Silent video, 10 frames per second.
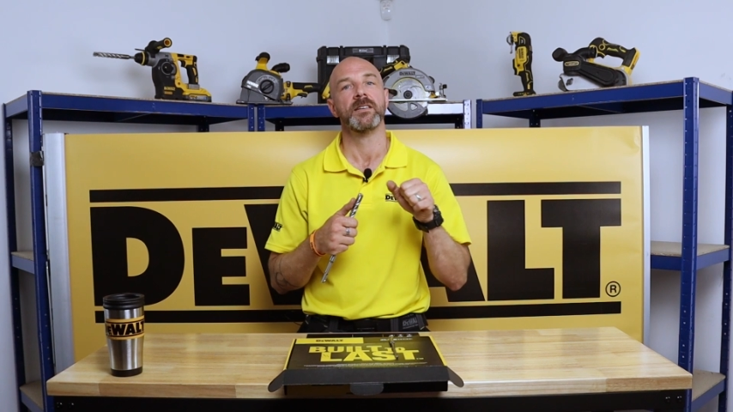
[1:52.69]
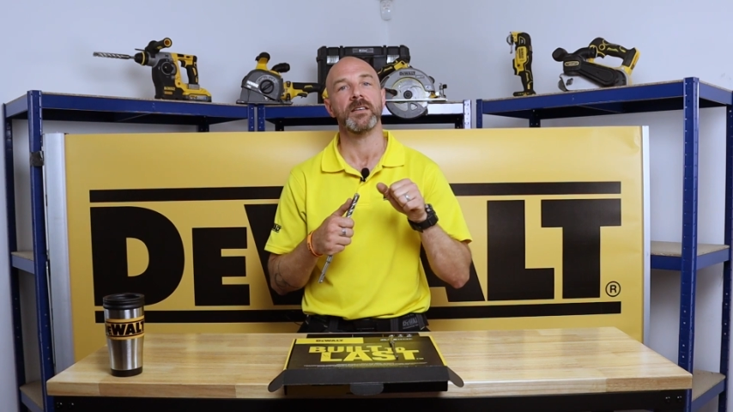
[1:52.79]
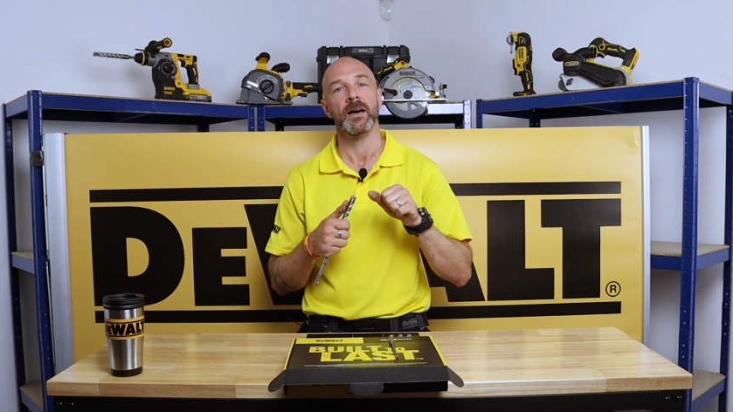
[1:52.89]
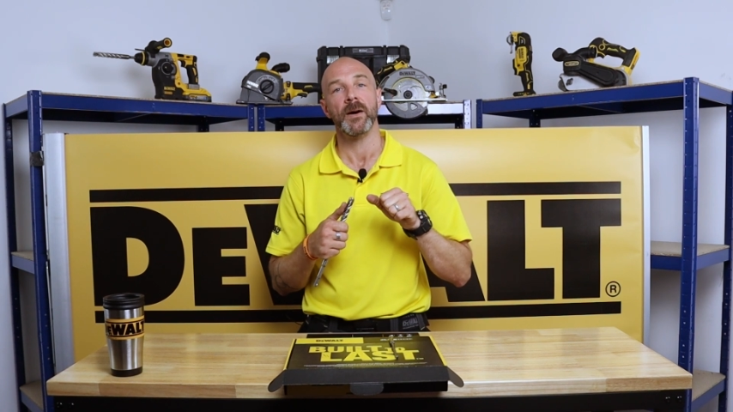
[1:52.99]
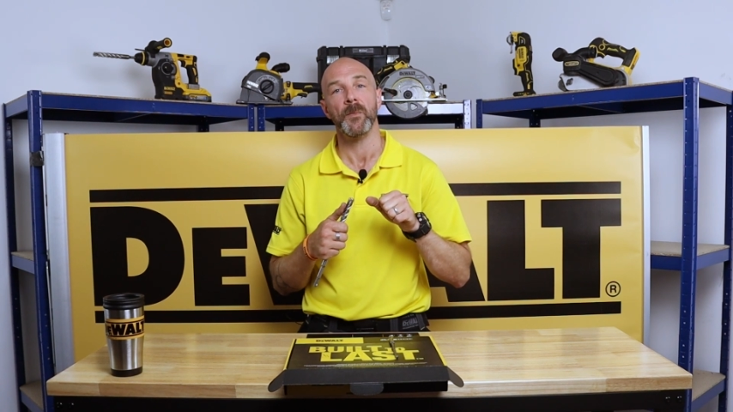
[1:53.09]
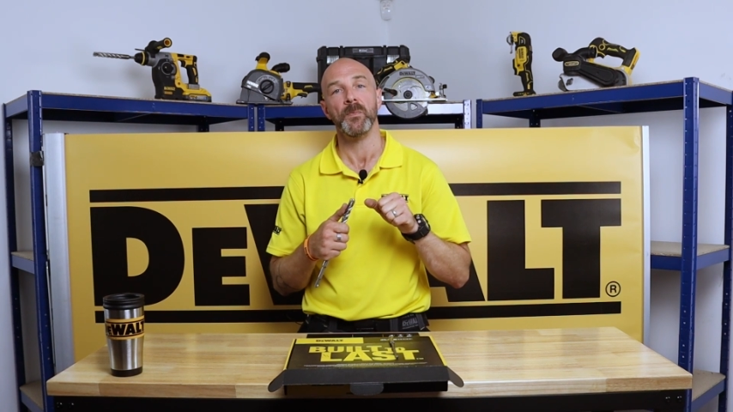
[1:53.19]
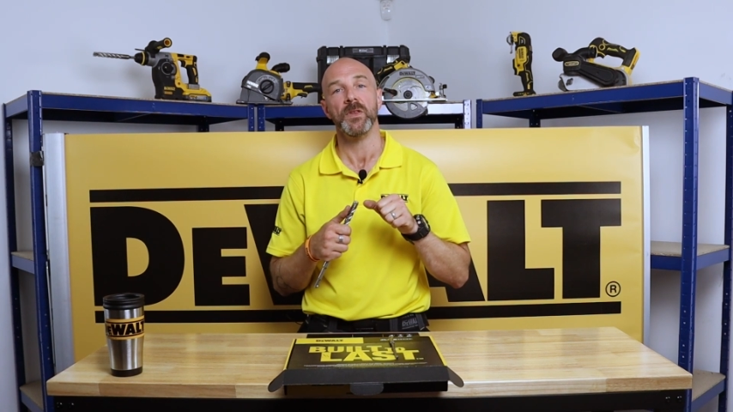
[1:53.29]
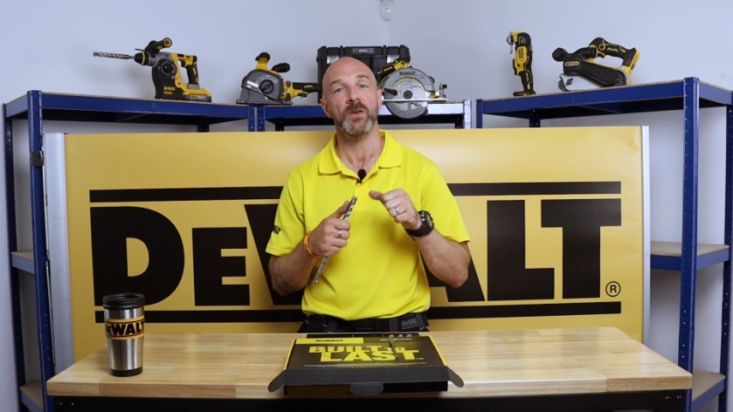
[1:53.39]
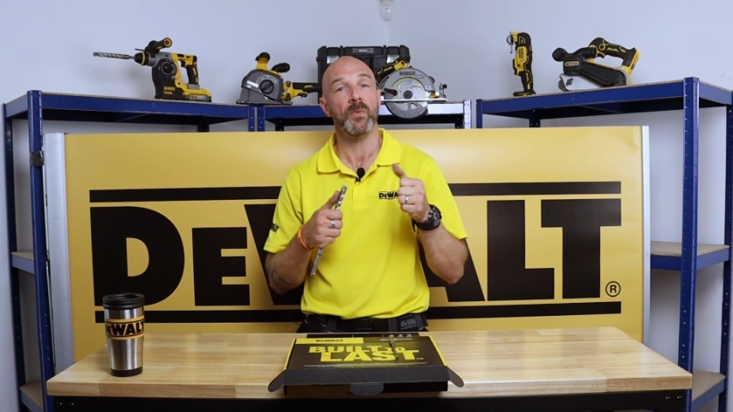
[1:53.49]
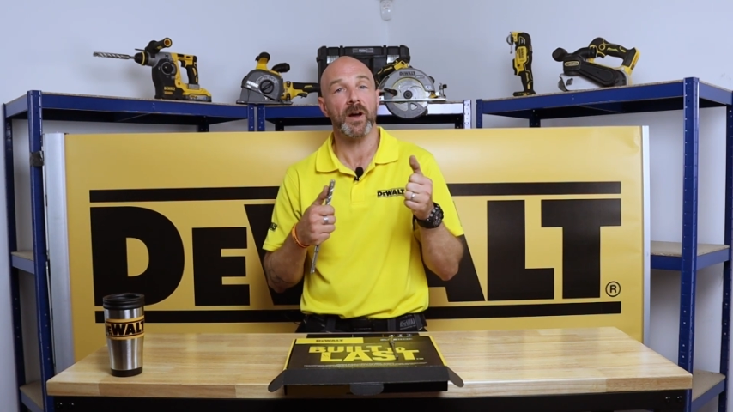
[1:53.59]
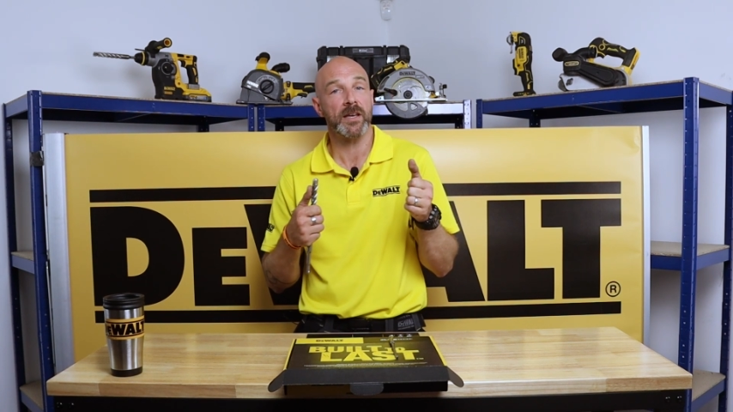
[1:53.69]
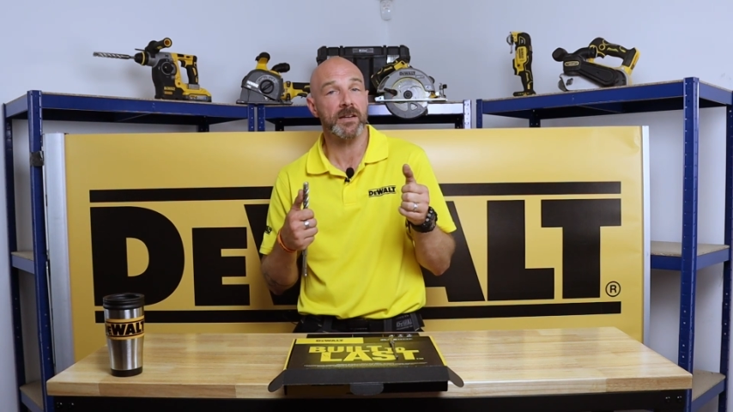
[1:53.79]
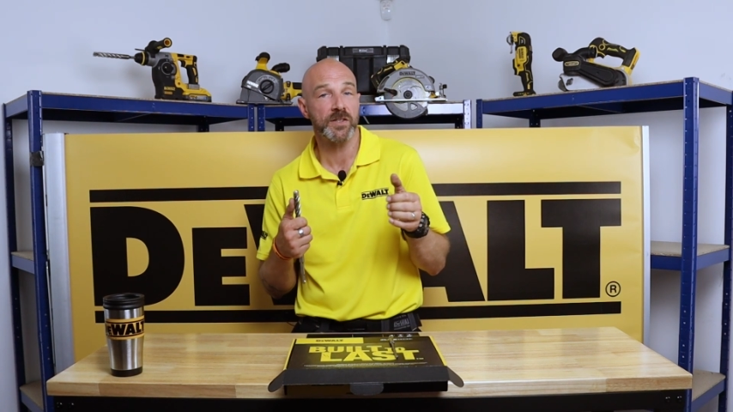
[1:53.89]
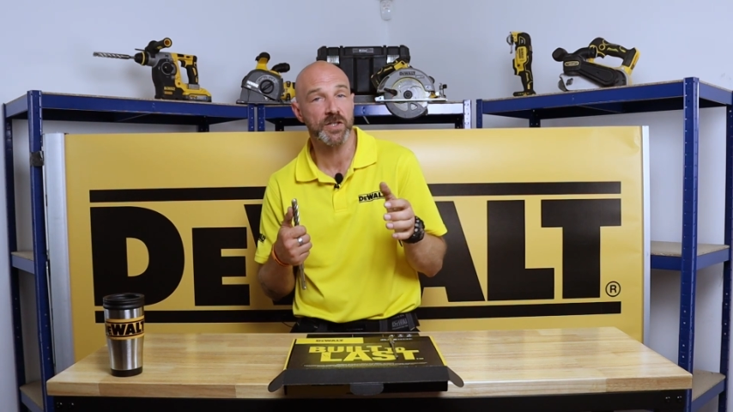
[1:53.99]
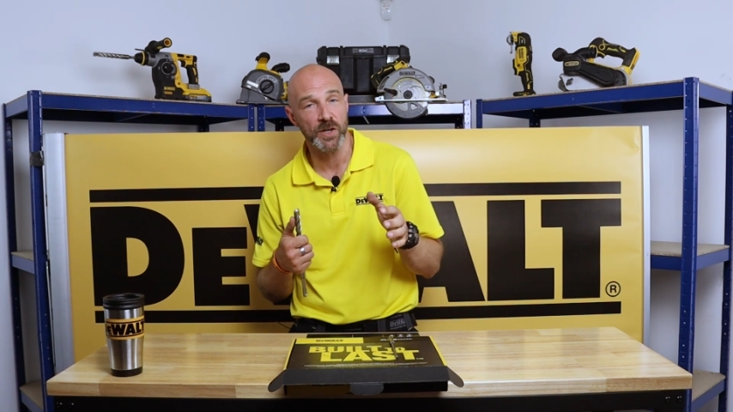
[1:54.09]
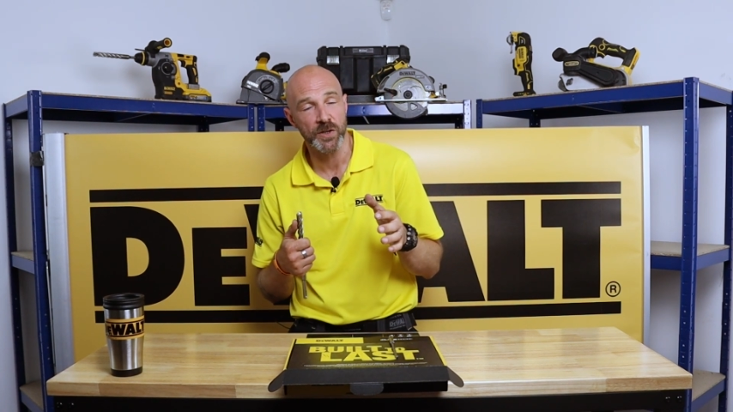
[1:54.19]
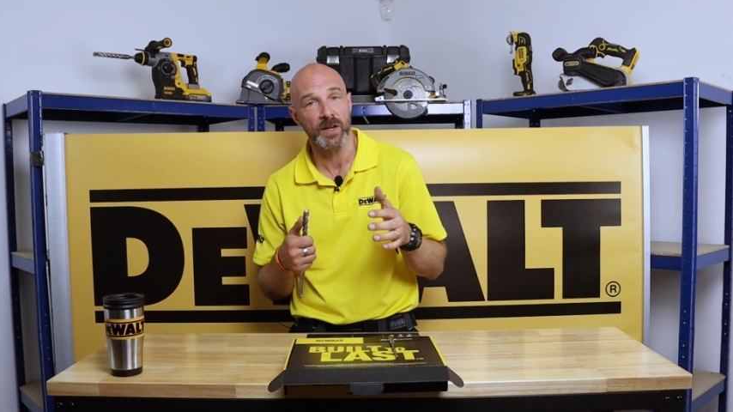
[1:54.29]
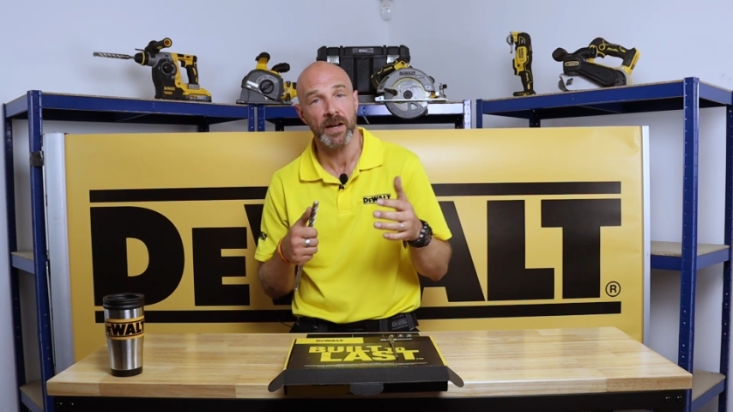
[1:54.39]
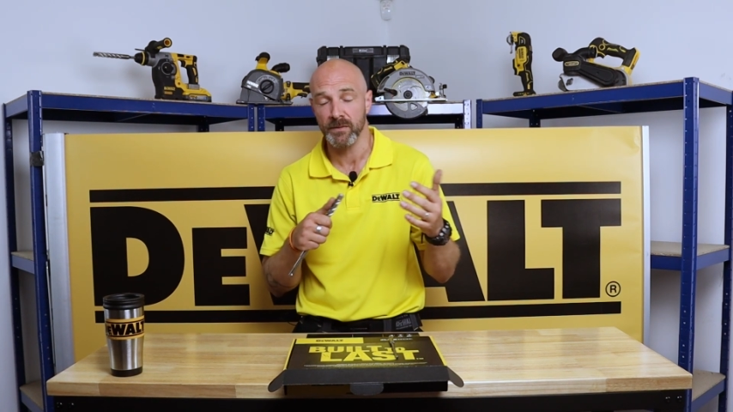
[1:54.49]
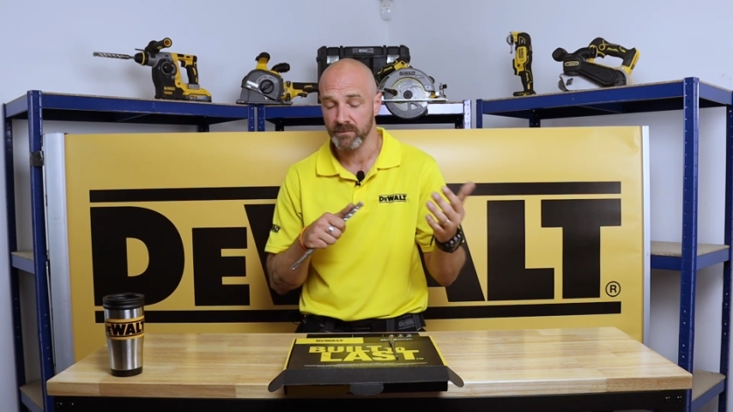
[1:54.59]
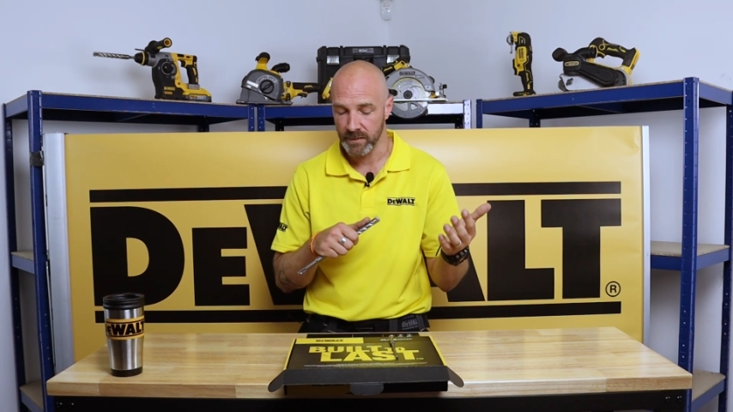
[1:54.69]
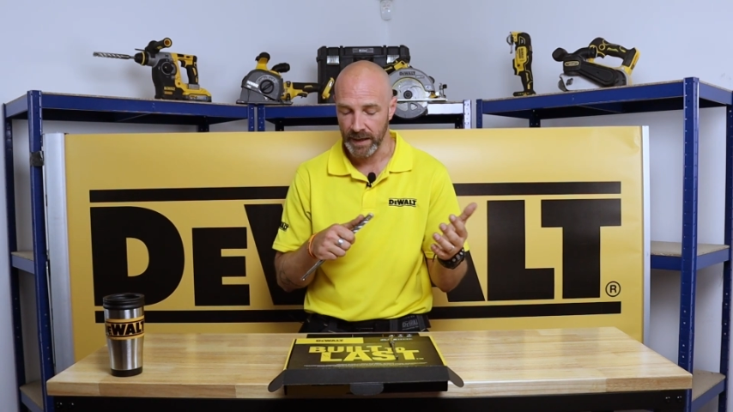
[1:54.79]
you might get a certain